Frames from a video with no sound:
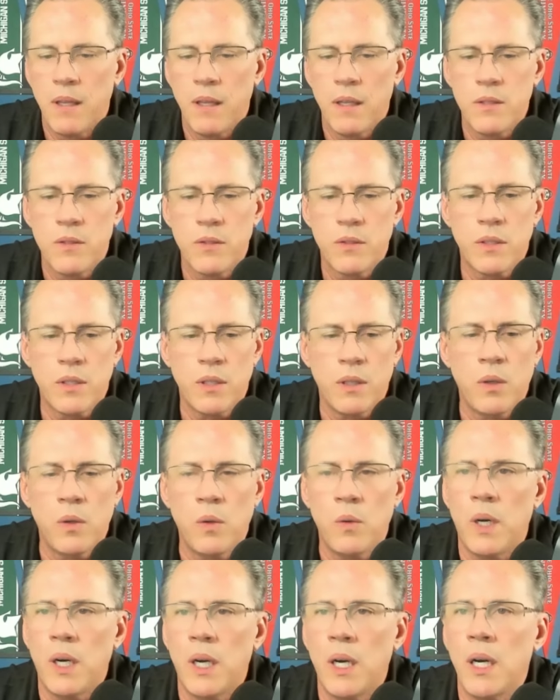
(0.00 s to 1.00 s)

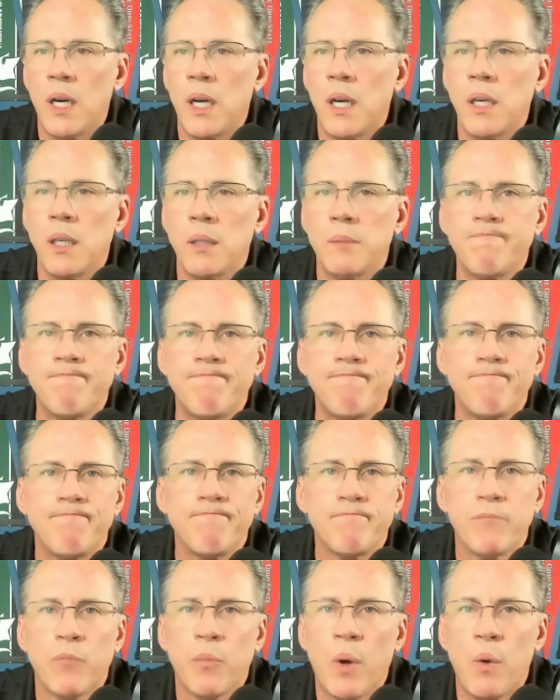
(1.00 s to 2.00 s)
So um
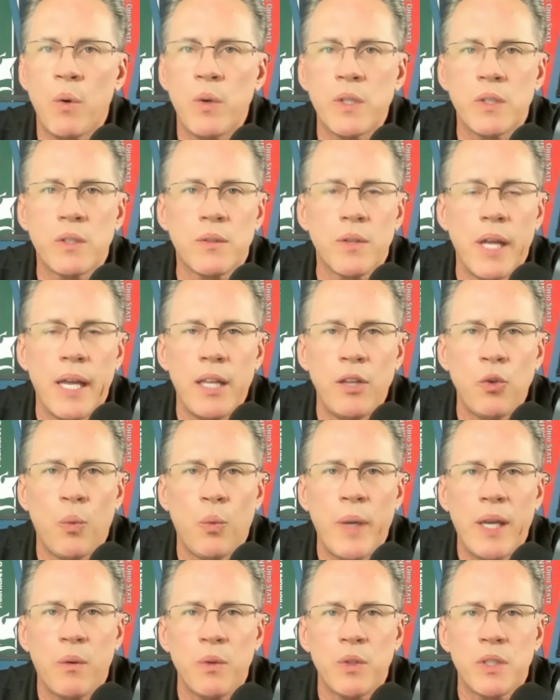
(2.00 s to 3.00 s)
we always end the
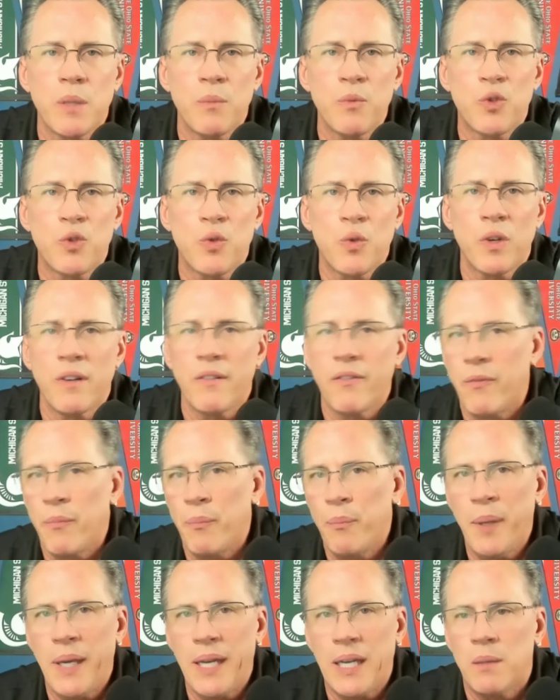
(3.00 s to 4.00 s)
week with some sort of
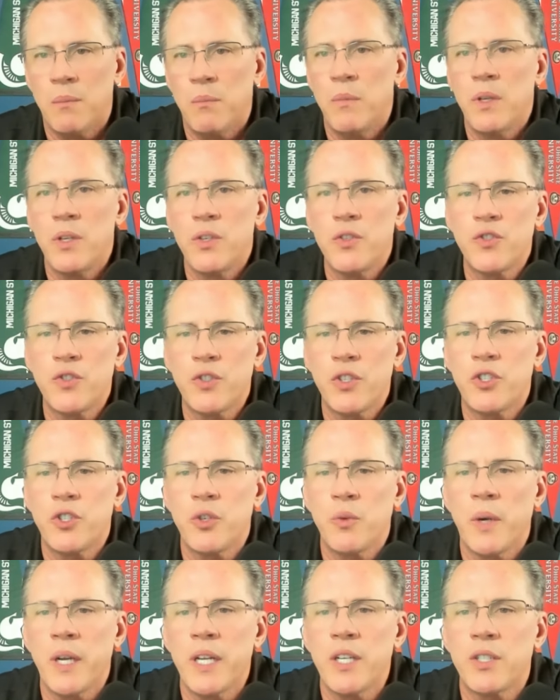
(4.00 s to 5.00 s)
pick 'em
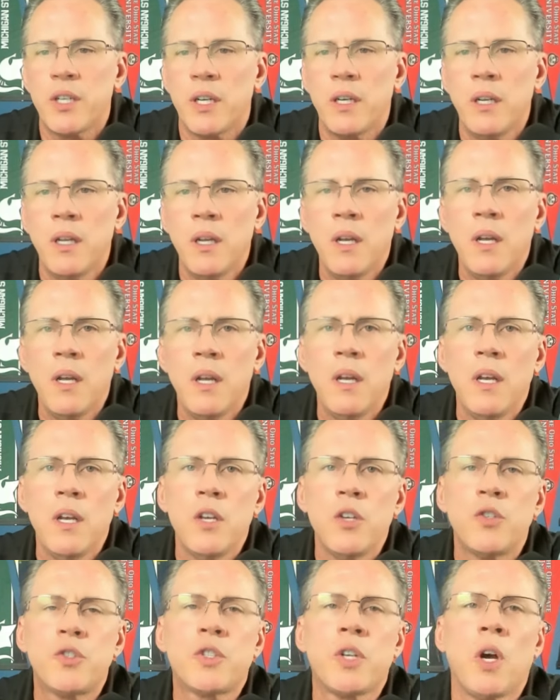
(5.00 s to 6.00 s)
situation.
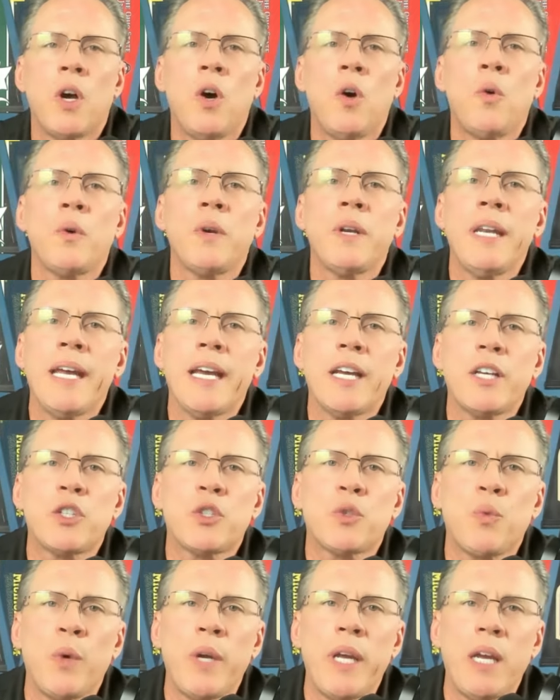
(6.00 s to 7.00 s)
So
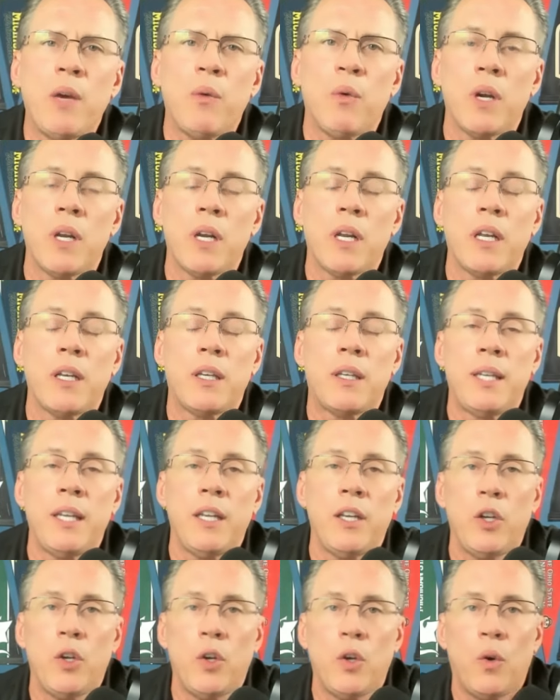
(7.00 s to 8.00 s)
next week we're going to
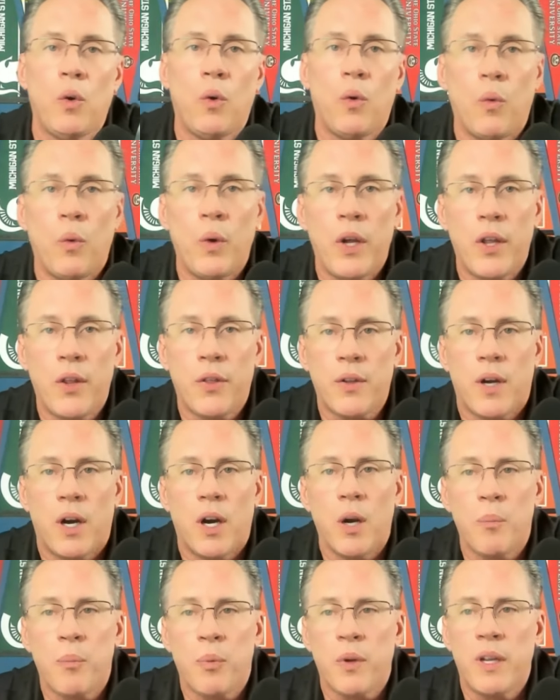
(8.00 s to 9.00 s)
continue with
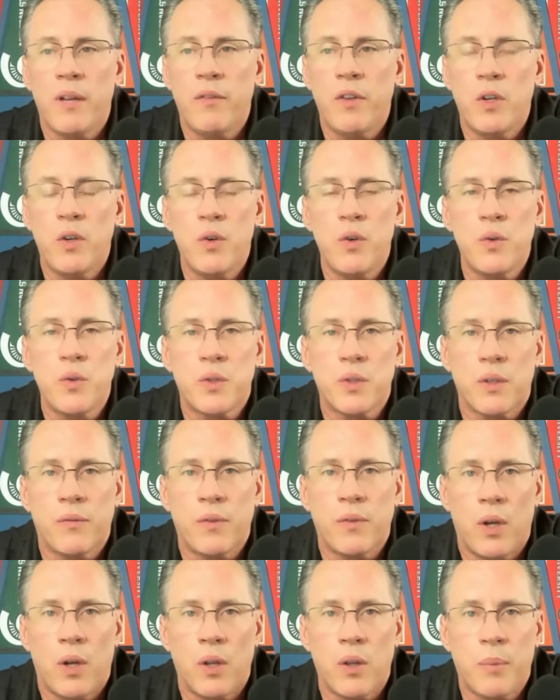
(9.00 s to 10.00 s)
our previews of
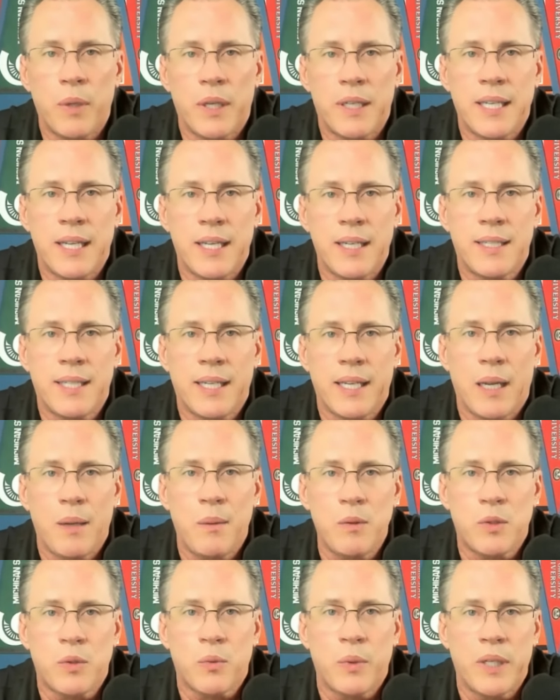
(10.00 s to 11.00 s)
all the Big Ten
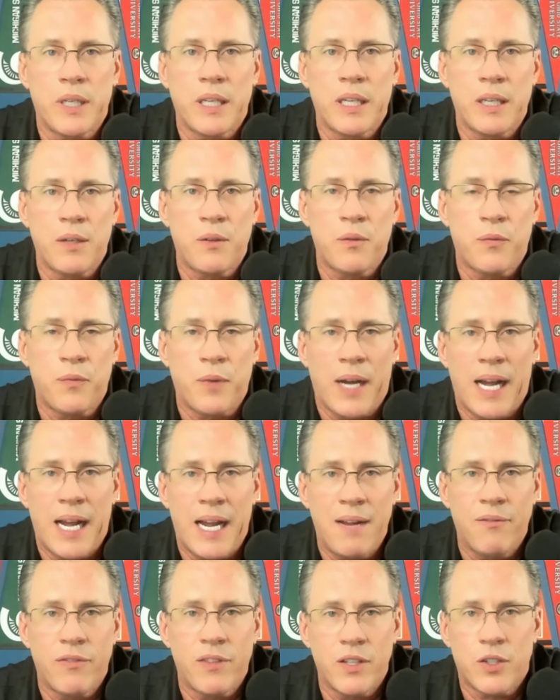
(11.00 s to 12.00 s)
teams. We did
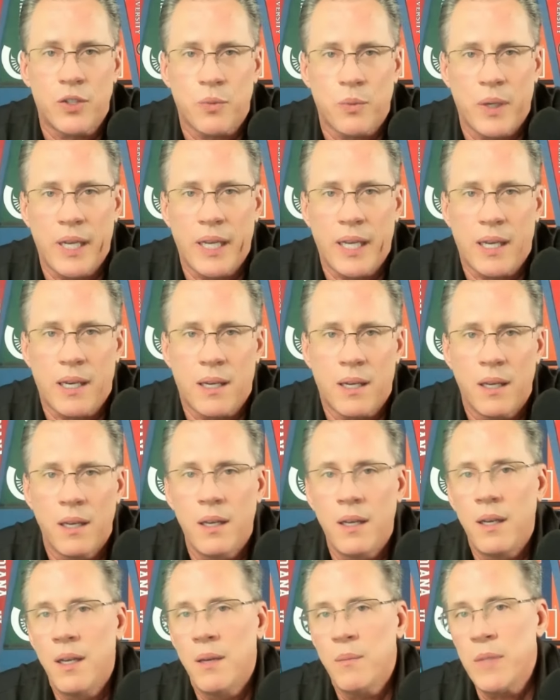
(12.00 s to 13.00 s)
five this week,
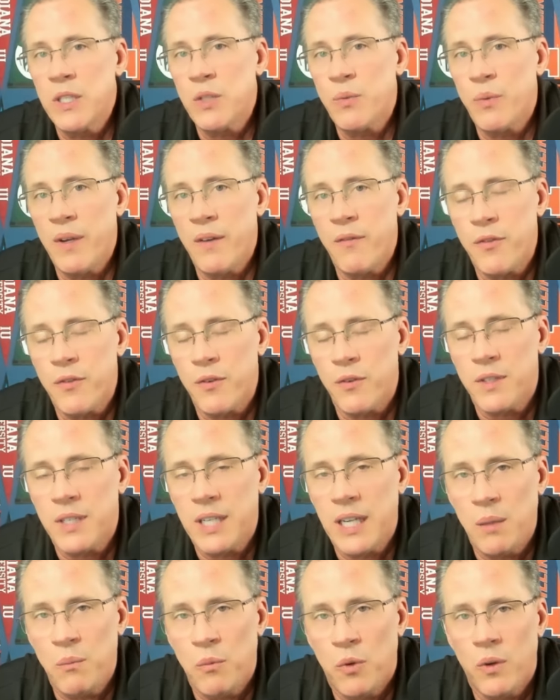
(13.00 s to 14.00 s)
as we have
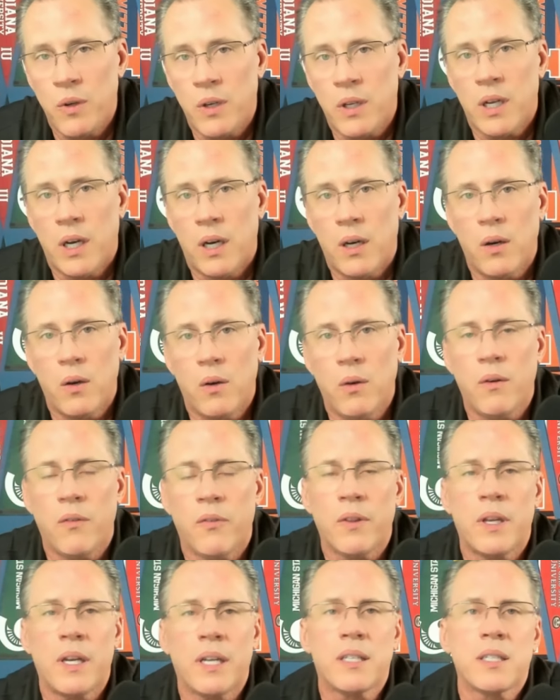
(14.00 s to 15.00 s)
13 more to go over
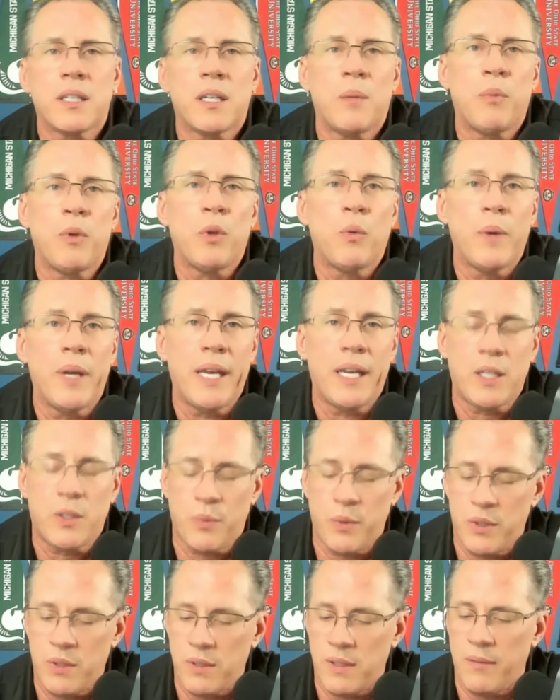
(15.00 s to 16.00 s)
the next couple of weeks.
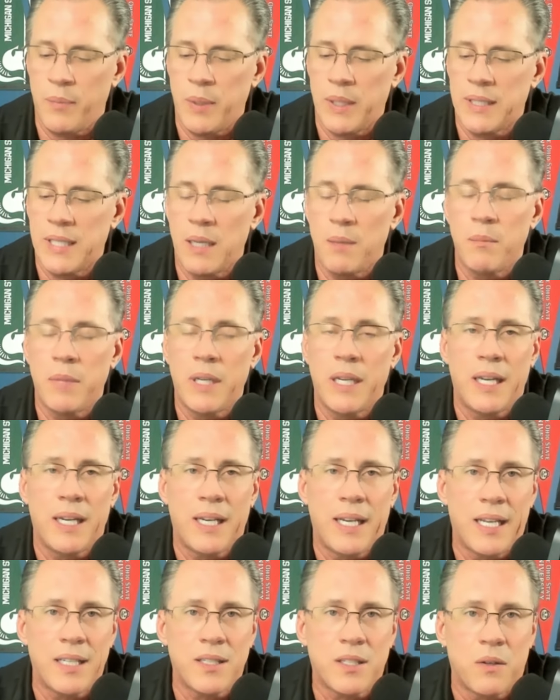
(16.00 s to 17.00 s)
We still have Big Ten media
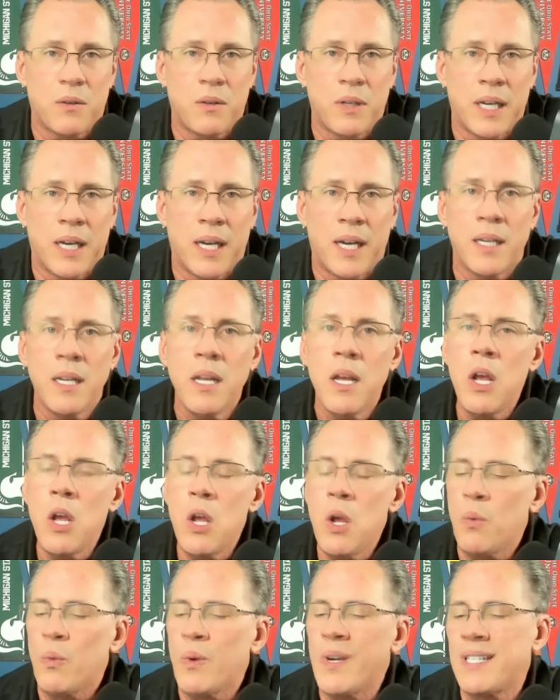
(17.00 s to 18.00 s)
days going on.
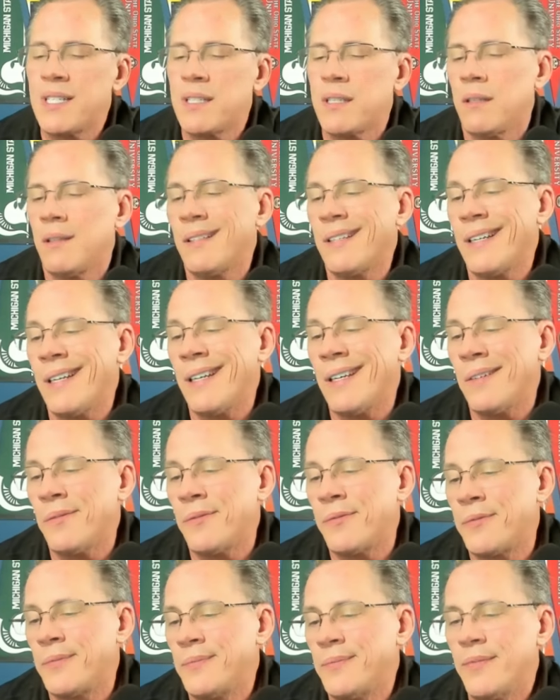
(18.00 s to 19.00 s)
We still
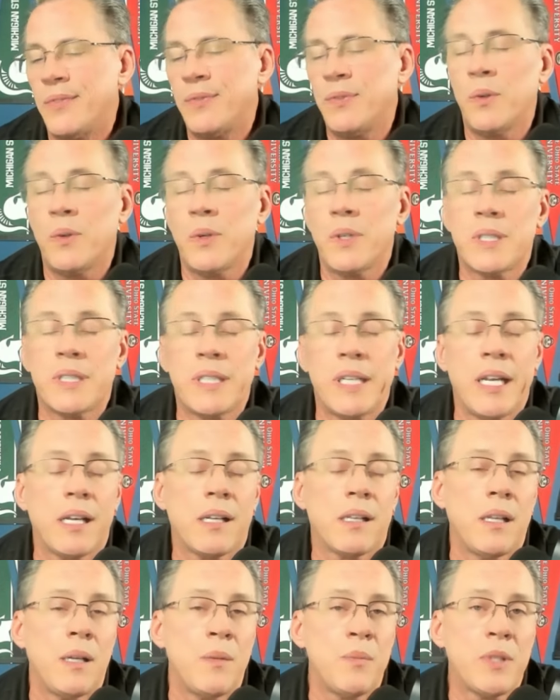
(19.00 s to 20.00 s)
have Florida State,
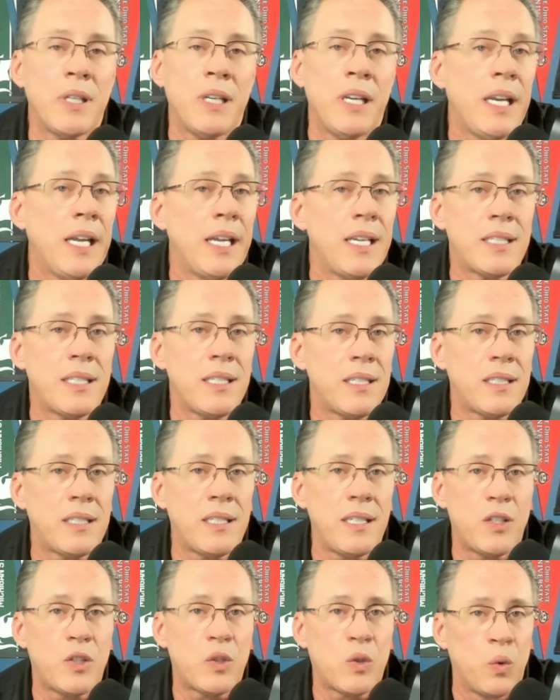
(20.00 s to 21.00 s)
Clemson, and
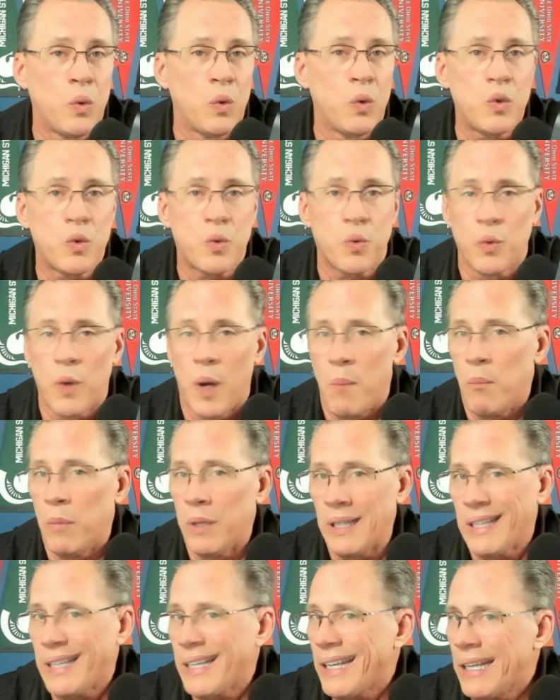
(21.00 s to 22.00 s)
ACC schools
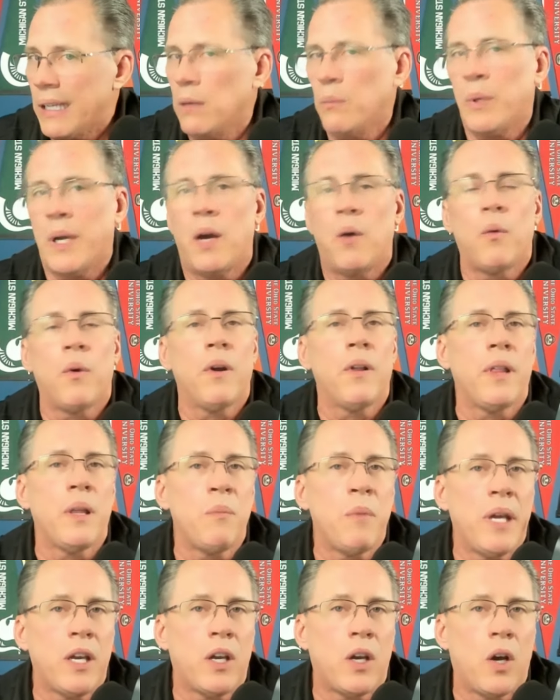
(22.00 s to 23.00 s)
rumbling about where they
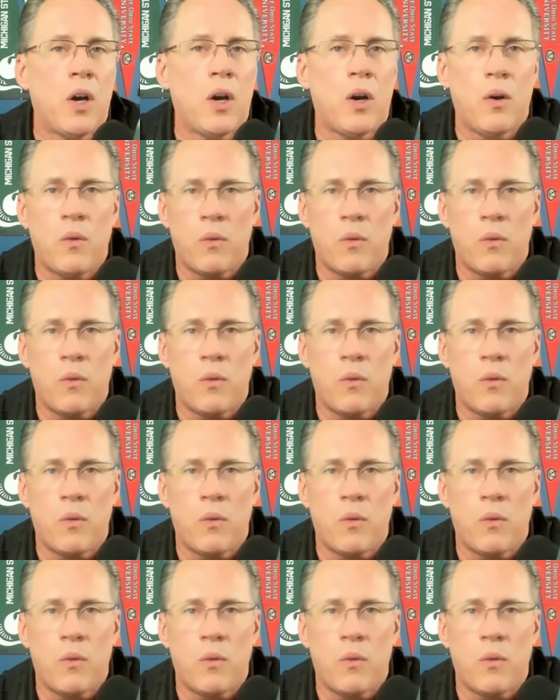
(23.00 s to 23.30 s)
may go.